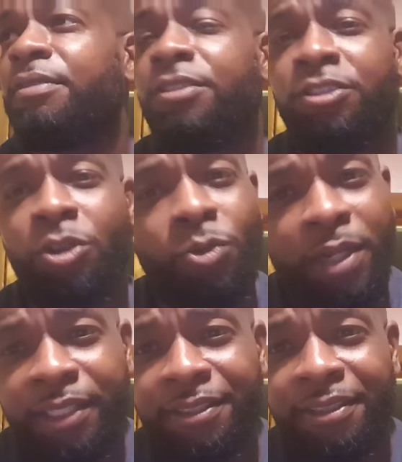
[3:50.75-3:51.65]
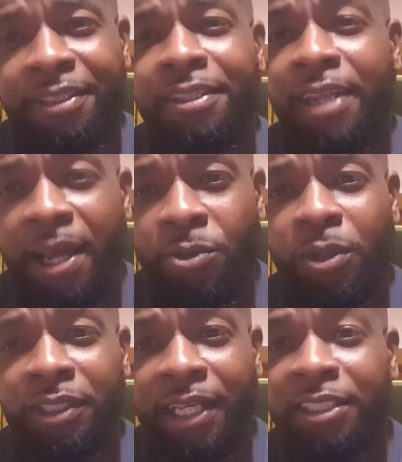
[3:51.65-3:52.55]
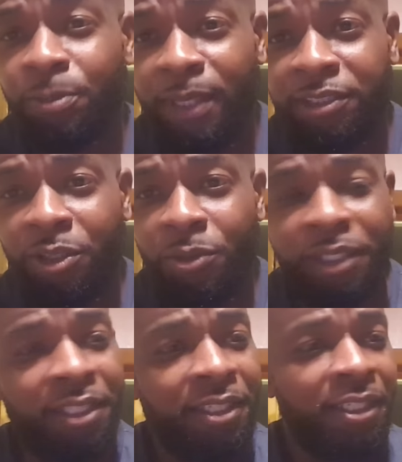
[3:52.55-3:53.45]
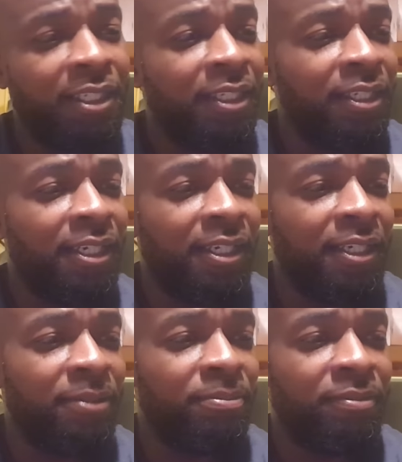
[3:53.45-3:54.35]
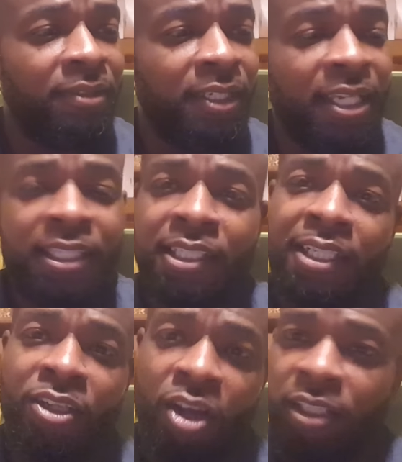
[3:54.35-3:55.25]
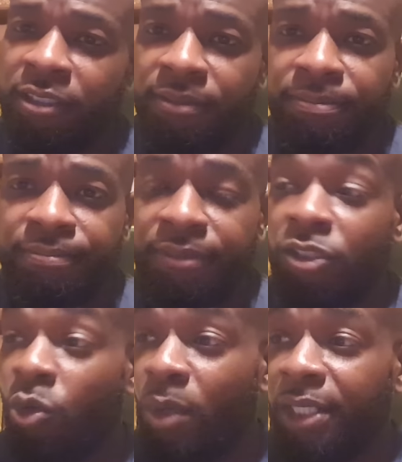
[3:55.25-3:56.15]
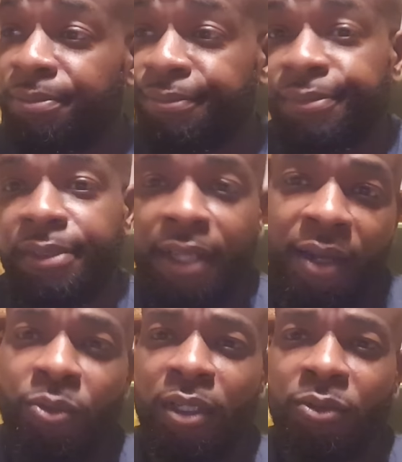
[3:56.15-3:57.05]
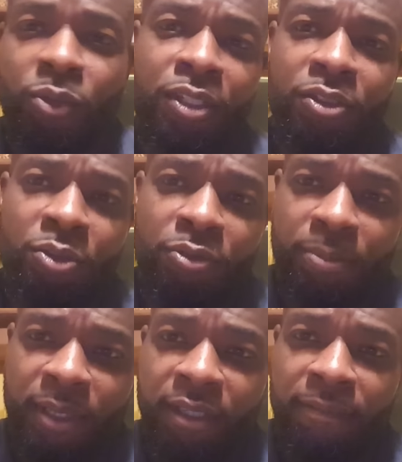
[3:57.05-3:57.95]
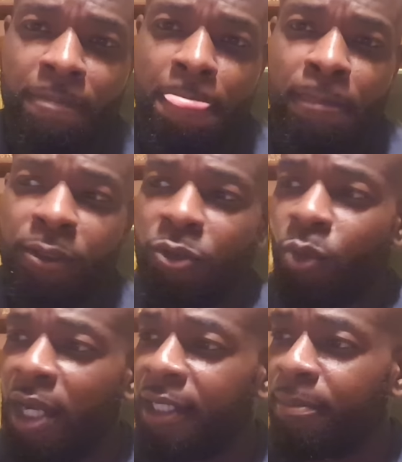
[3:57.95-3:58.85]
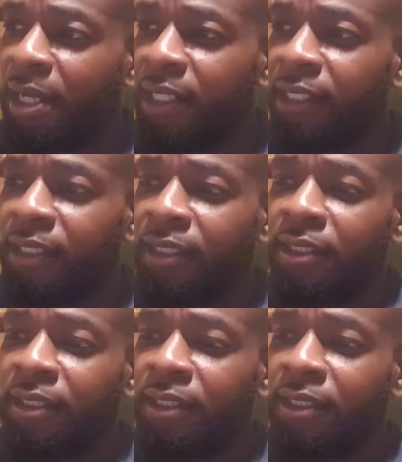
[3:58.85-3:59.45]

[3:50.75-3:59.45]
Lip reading: So what? Now what? That is my slogan. Your candidate lost. So what? Now what? What do you do from here? Do you whine about it?